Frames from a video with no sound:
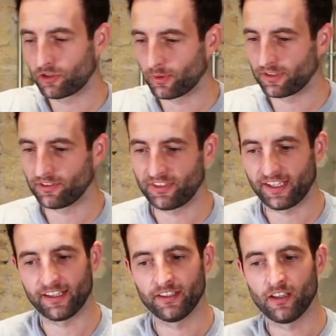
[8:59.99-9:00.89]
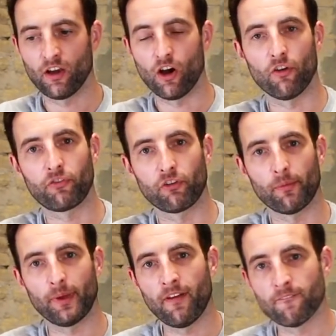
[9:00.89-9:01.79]
to understeer off the
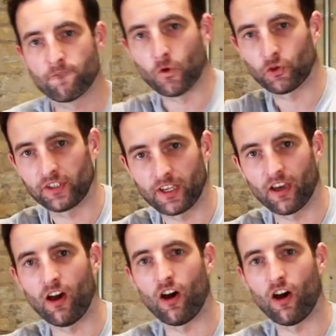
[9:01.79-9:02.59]
rubber, forcing it